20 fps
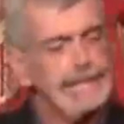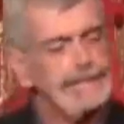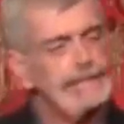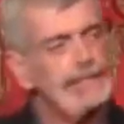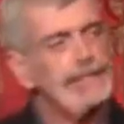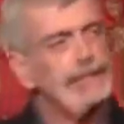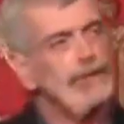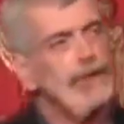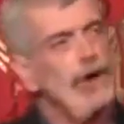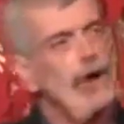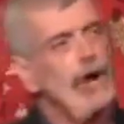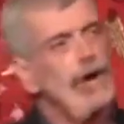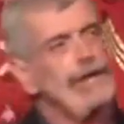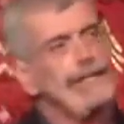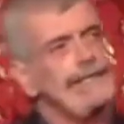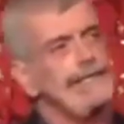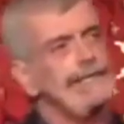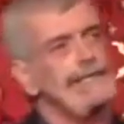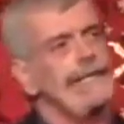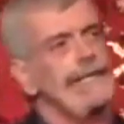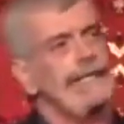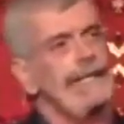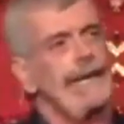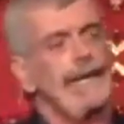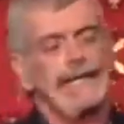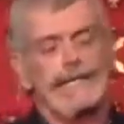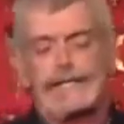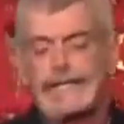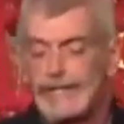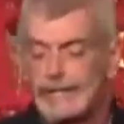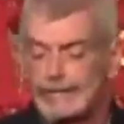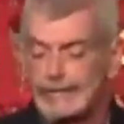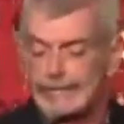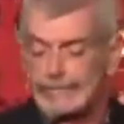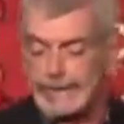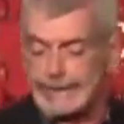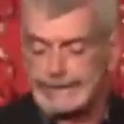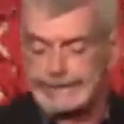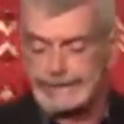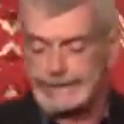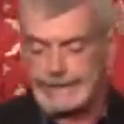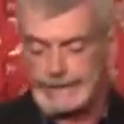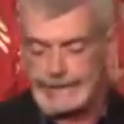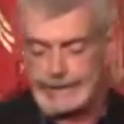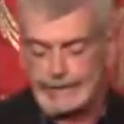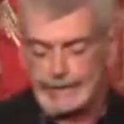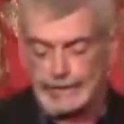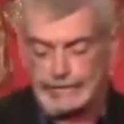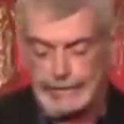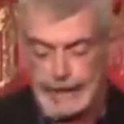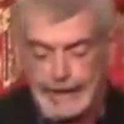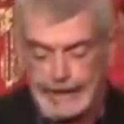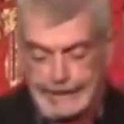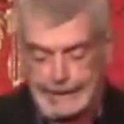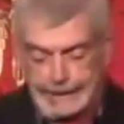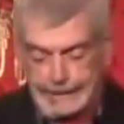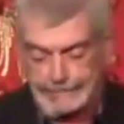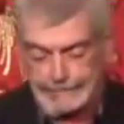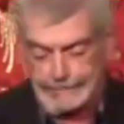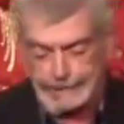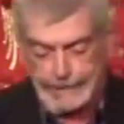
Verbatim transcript: See, your heart is like any other muscle in your body.